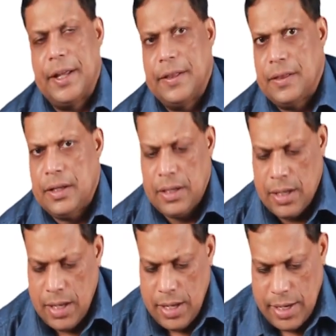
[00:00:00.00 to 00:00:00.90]
in the
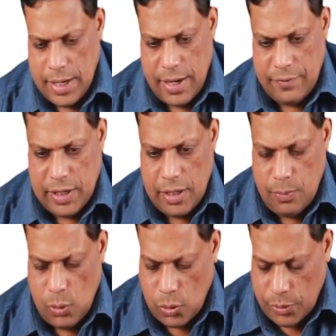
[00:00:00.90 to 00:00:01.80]

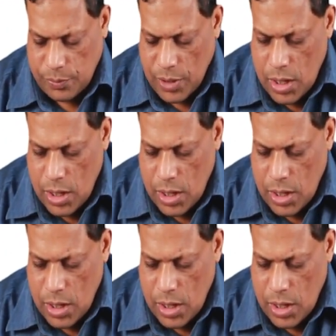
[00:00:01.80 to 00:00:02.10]
clavicle bone?